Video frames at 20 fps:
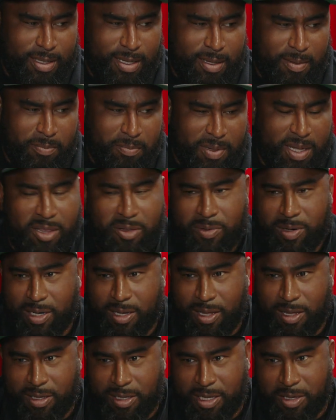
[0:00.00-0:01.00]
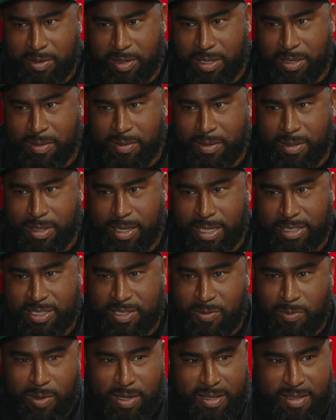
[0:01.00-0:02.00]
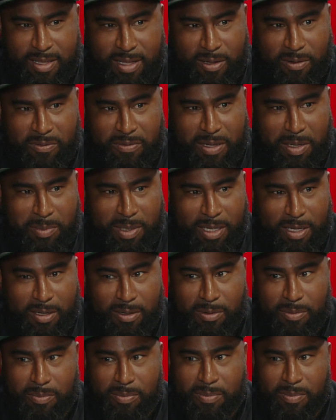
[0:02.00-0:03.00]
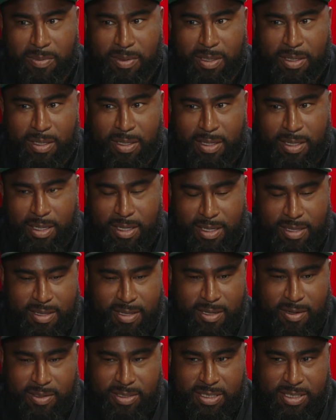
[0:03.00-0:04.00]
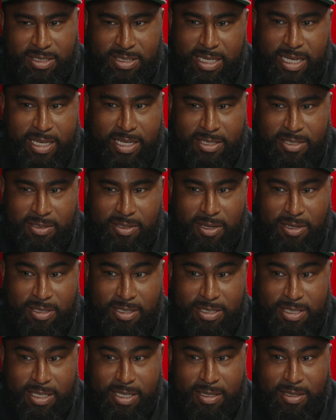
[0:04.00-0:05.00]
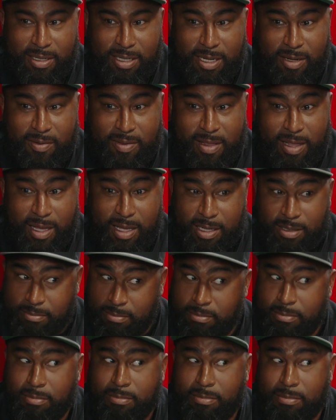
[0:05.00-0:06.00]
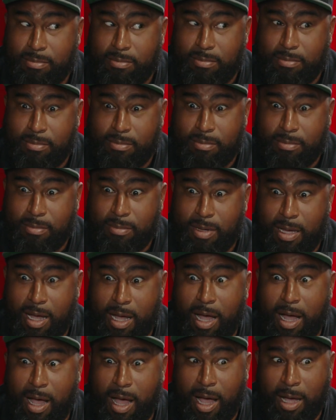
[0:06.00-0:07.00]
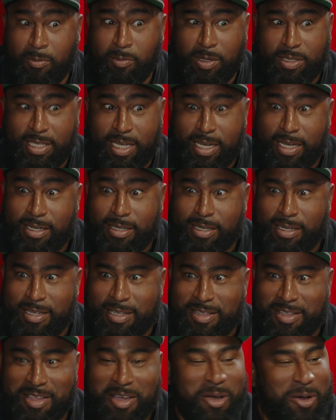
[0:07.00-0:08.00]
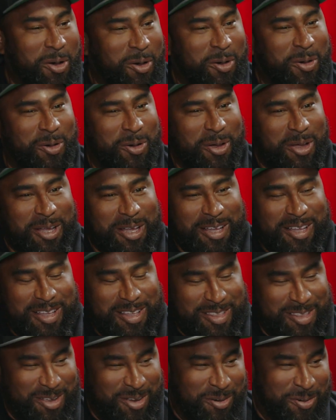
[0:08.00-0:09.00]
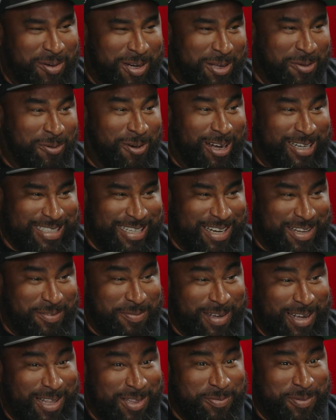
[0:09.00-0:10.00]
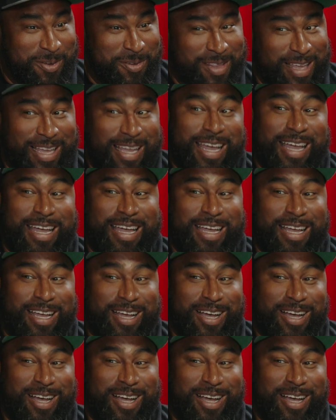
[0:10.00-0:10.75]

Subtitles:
mother-in-law unit. They just want a single family home. And so it's just taking too long to sell. And I was like, I want that. So when he walked out of the bathroom, I was like, hey,